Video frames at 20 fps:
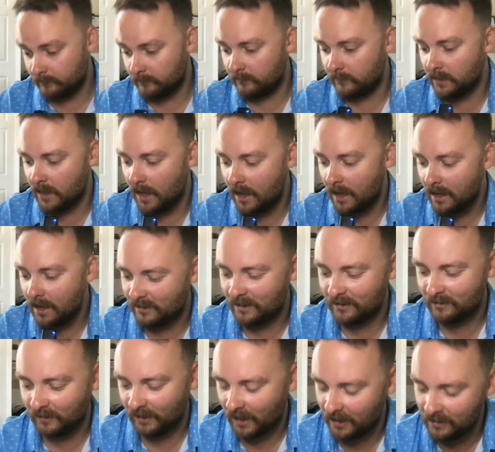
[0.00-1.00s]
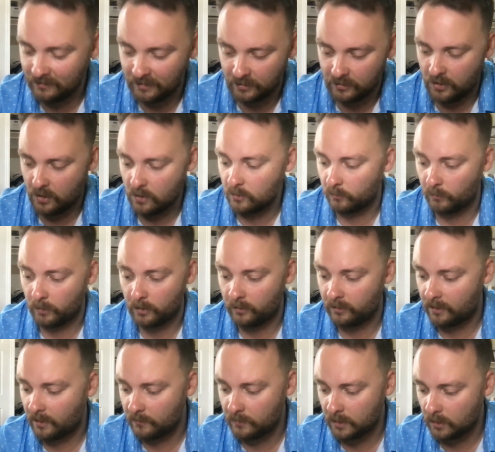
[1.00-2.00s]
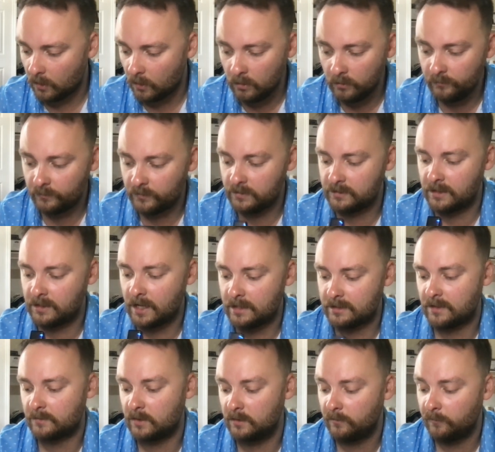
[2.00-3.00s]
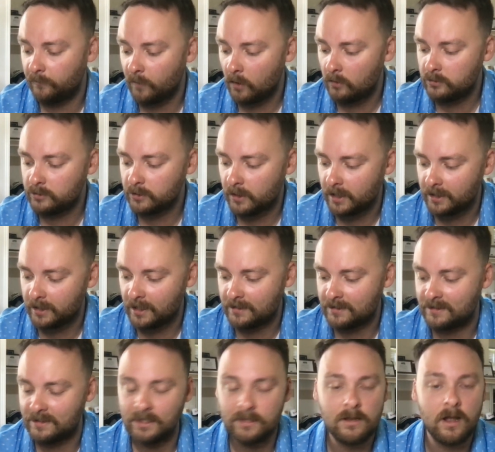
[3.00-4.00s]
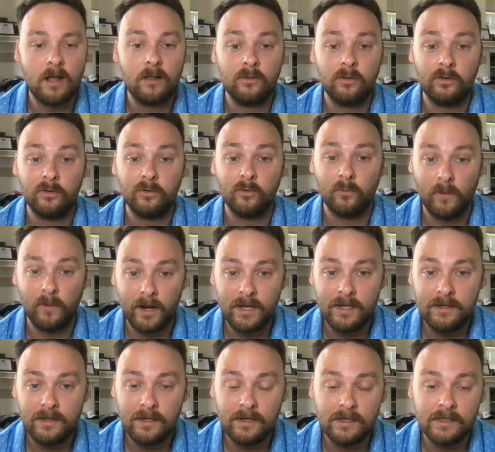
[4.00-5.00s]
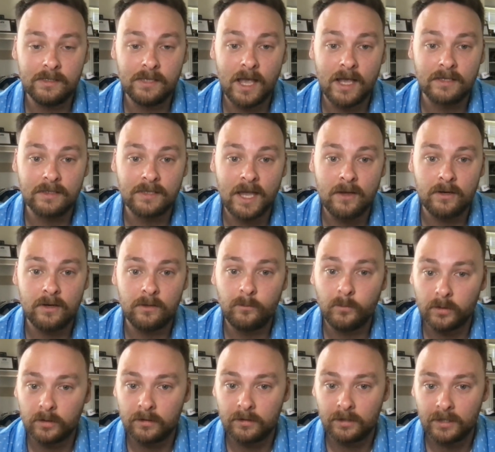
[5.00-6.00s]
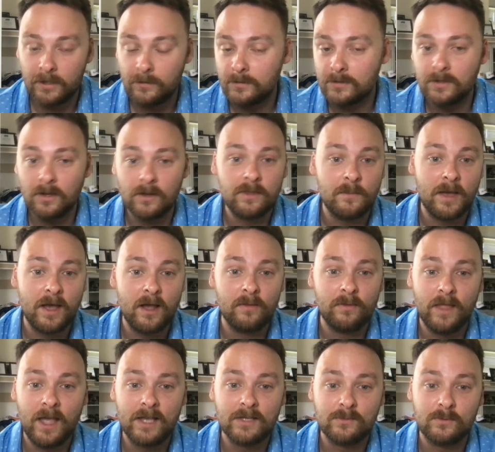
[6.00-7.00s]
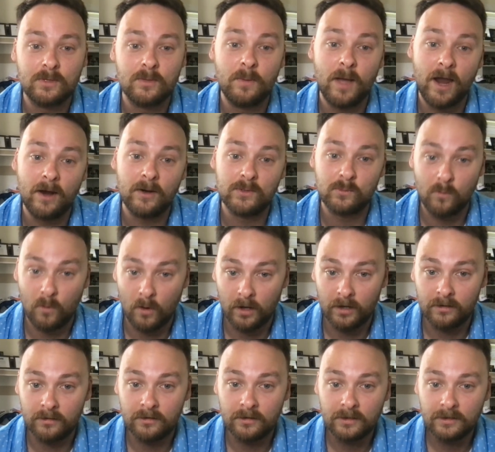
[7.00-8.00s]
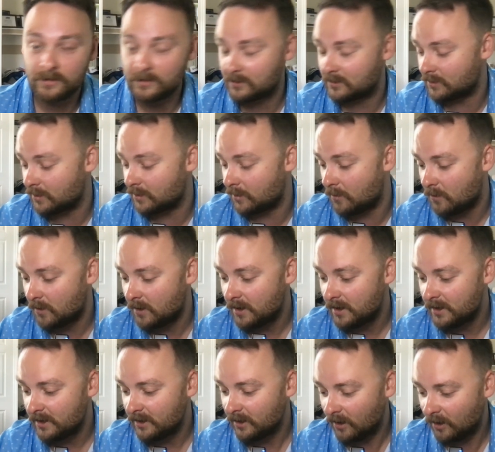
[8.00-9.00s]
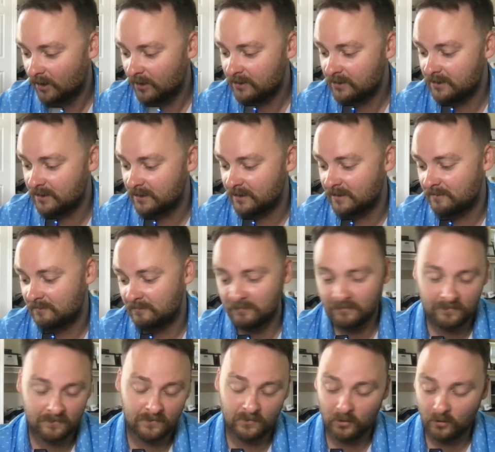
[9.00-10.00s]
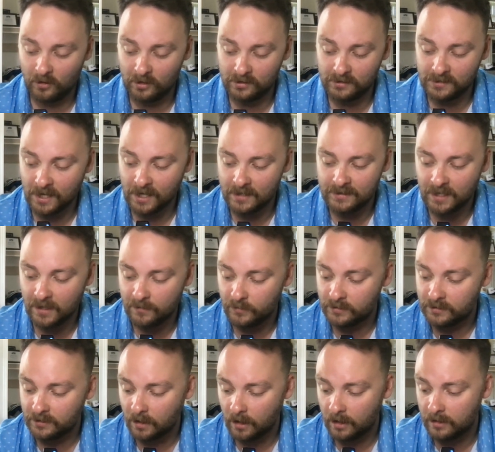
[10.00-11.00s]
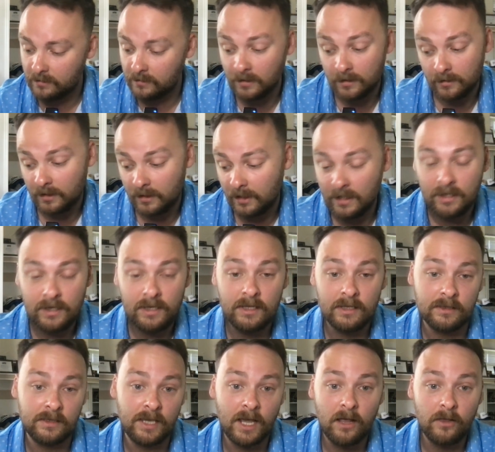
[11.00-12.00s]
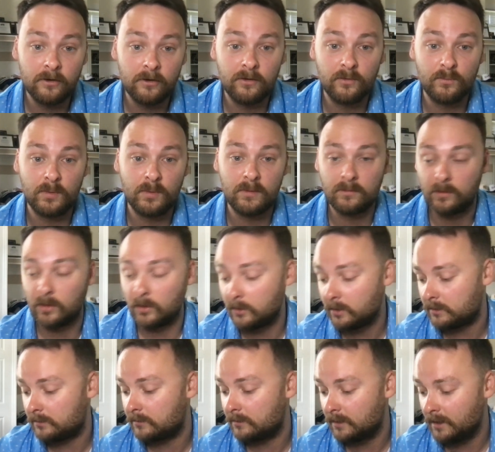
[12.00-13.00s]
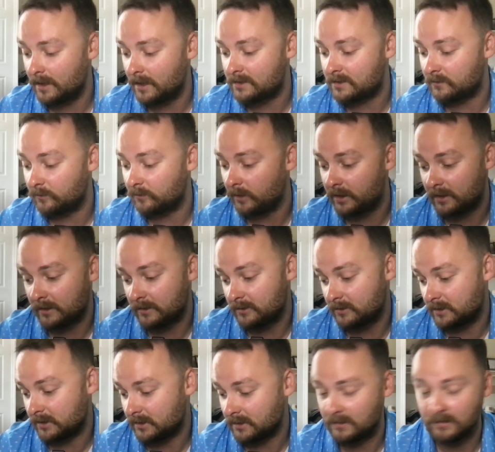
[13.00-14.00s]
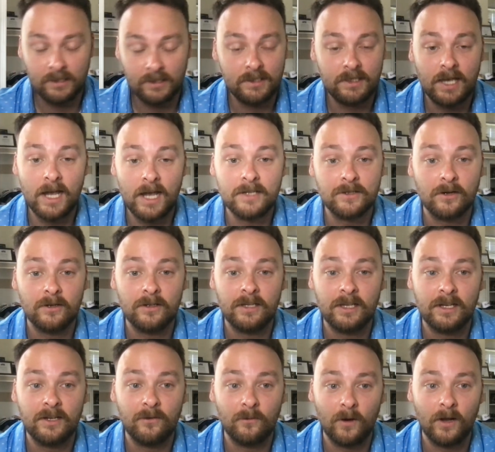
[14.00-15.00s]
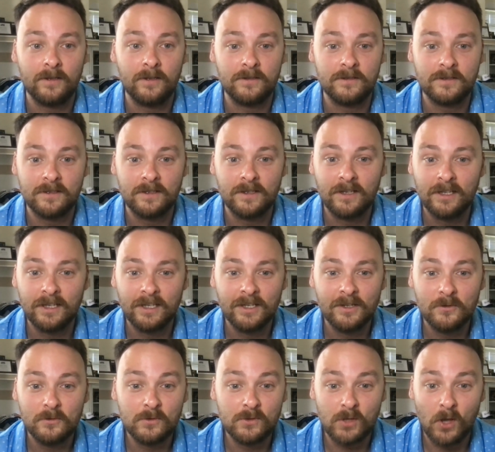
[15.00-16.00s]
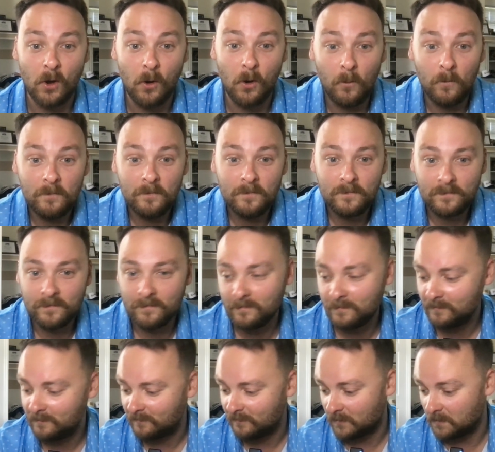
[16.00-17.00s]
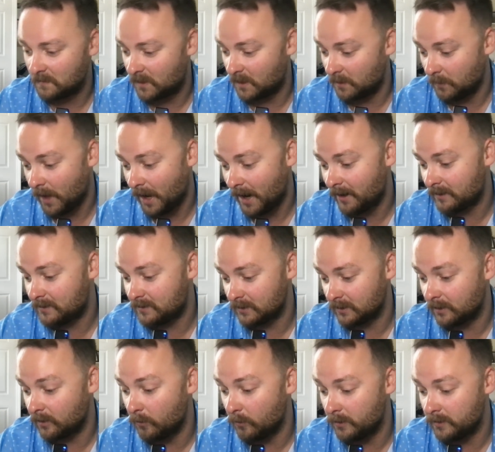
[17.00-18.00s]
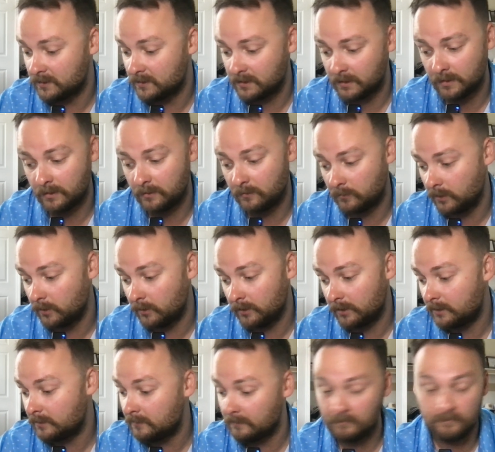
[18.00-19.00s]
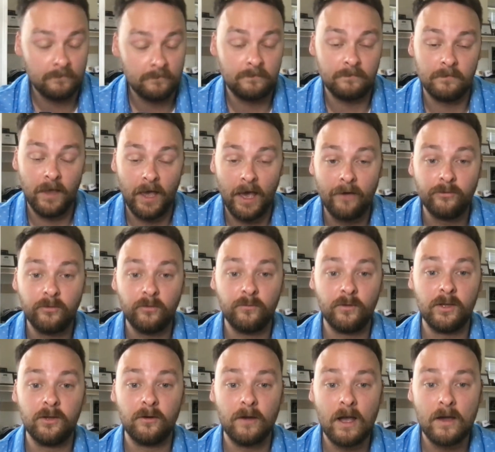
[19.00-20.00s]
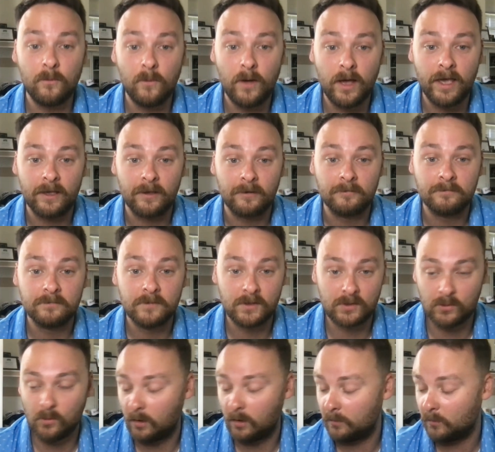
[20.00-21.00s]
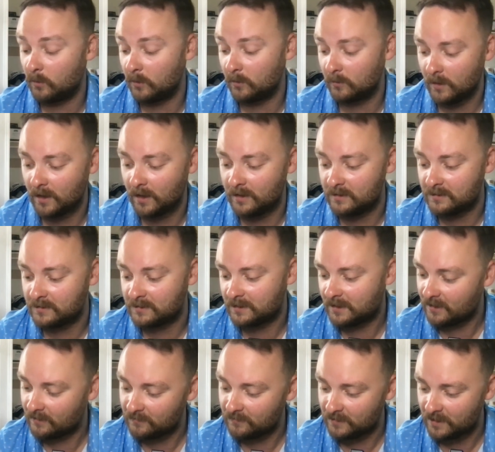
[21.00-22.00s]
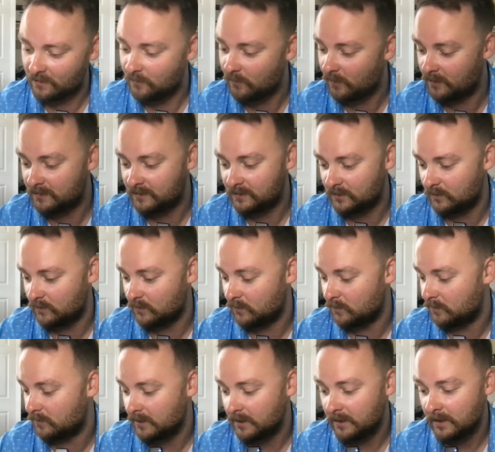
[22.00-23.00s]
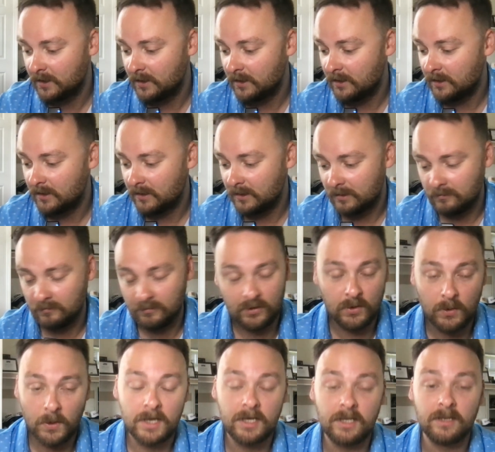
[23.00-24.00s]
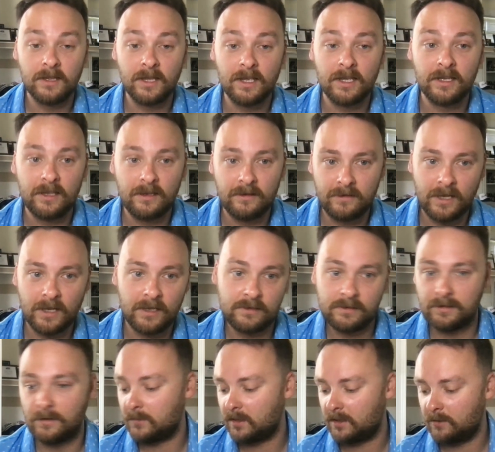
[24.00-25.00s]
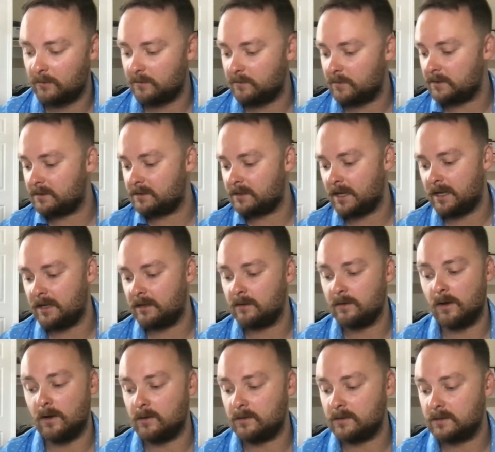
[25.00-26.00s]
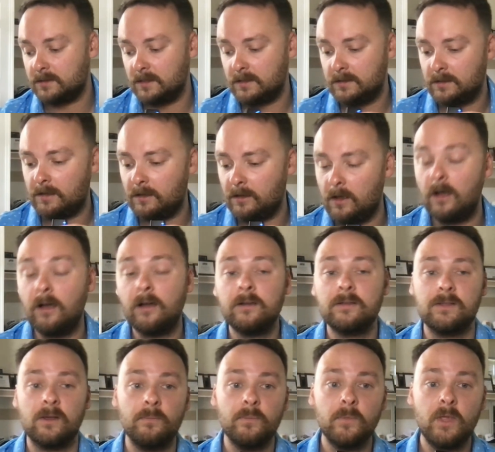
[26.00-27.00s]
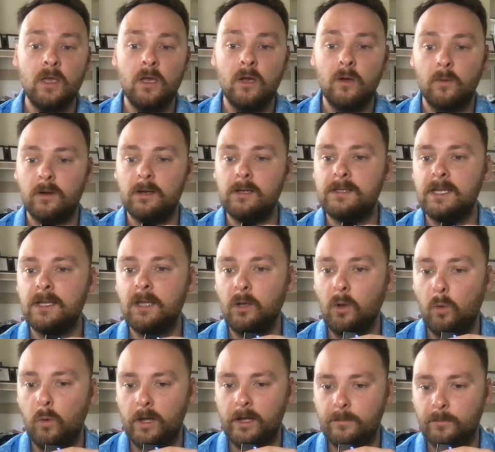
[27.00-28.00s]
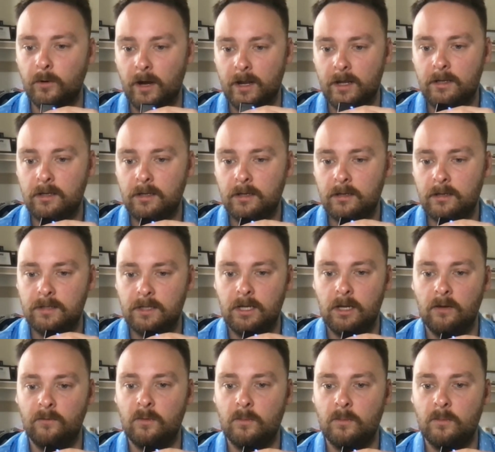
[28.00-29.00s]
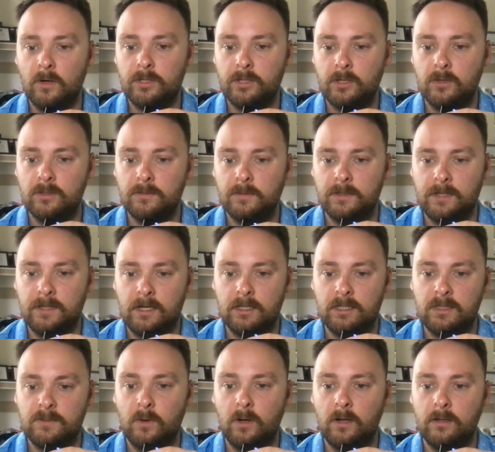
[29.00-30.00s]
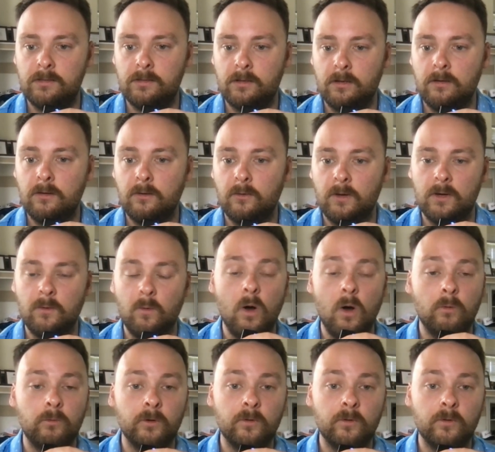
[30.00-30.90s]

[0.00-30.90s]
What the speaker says: Not a ton to note, really. I mean, all of these guys, Falter, I guess, did not look great in his last outing, but he was on the mound last when the Pirates won. So hard to criticize him a ton. And Heaney and Keller have been good as of late. It's just these guys aren't getting runs. So the Pirates are going to really have to figure out a way to score more runs if they want to do anything, and that's something we've been saying all season long. So we're going to take a quick break to hear from our show's presenting sponsor, Greenwald